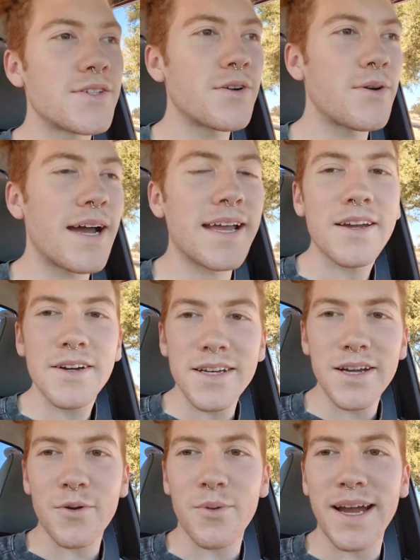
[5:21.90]
So I
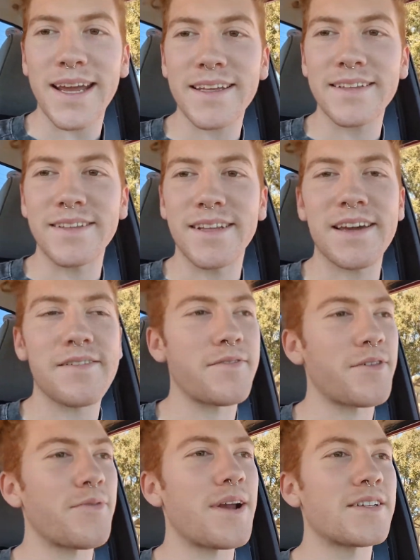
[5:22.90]
couldn't quite live
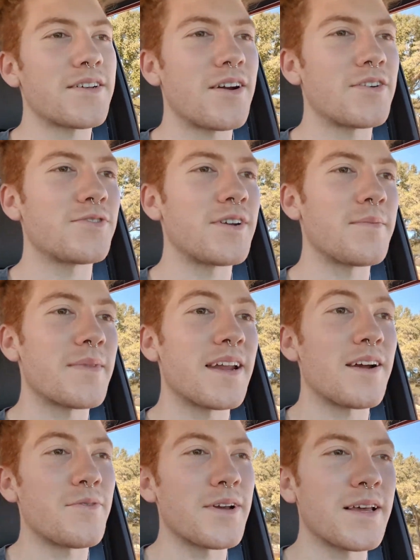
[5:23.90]
the race car dream that I
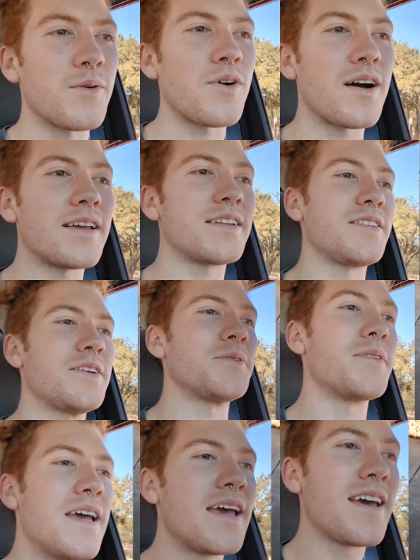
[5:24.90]
really wanted to.
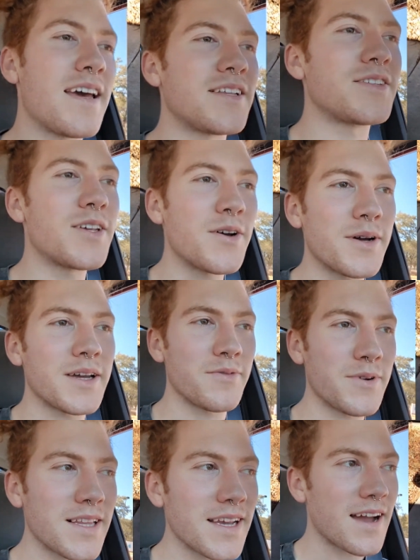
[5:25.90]
And so it
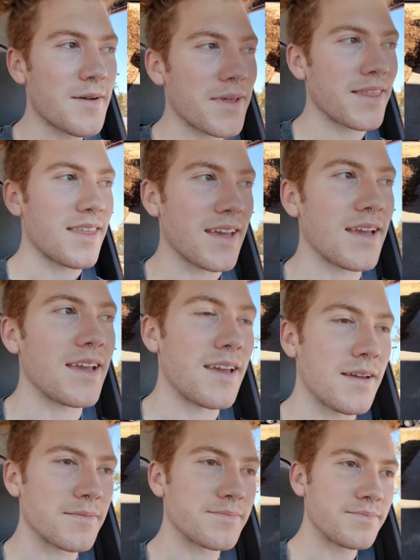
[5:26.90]
really got me
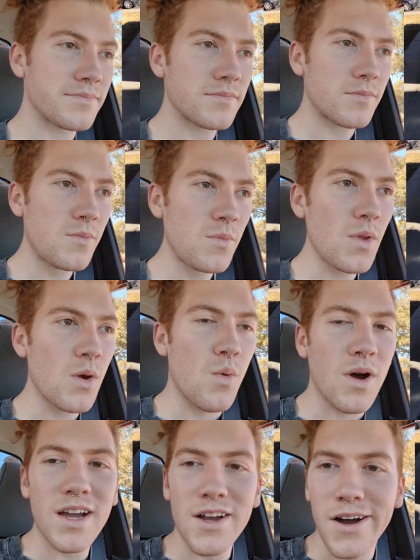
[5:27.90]
thinking,
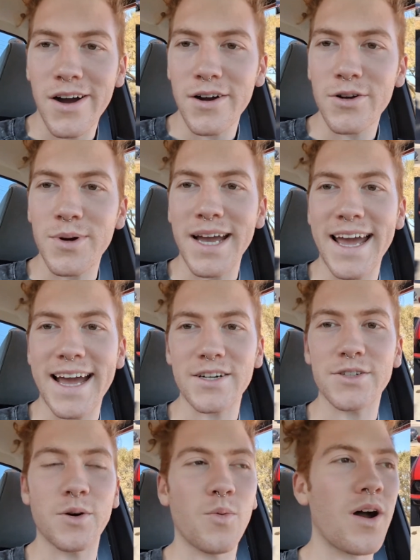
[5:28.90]
what car do I
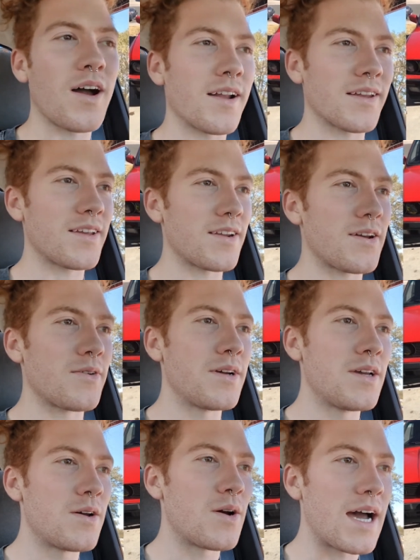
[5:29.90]
actually want, you know?
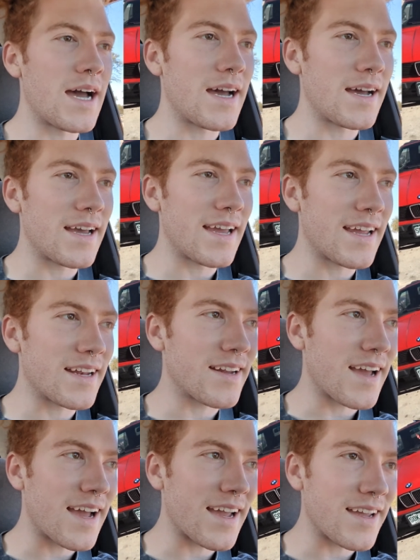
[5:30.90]
And
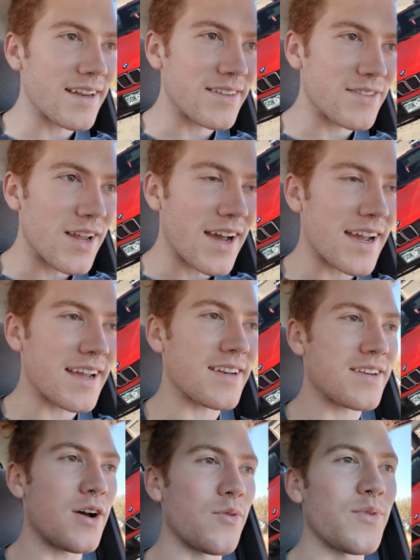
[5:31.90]
I
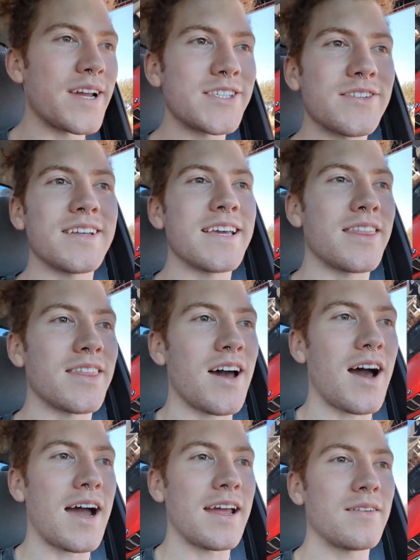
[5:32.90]
originally
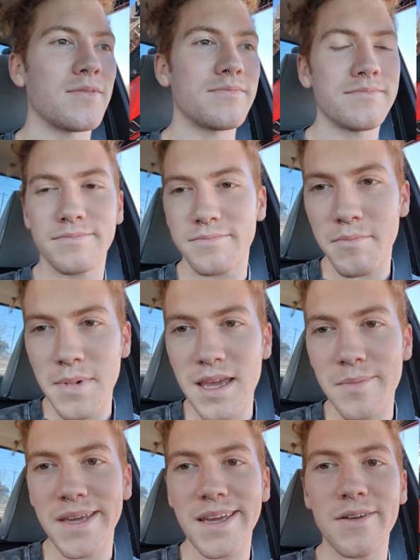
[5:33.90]
thought, me
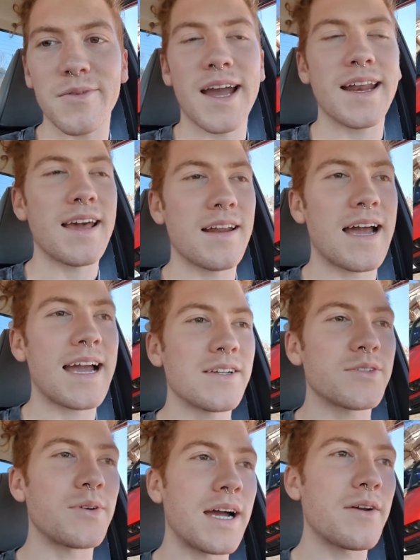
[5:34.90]
being right out of high
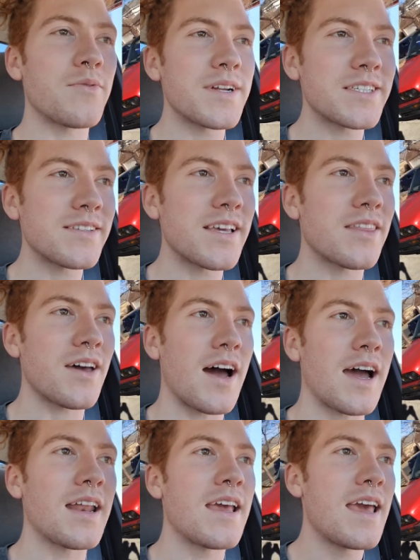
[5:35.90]
school, I originally
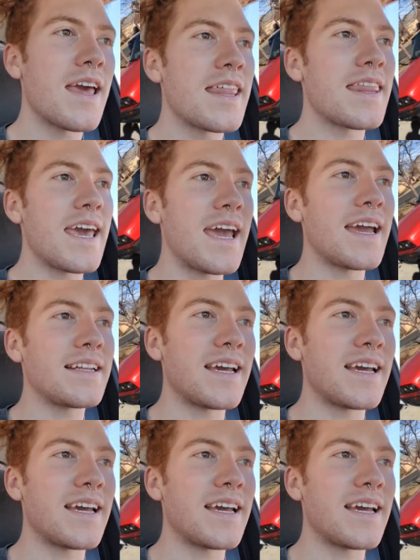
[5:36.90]
thought that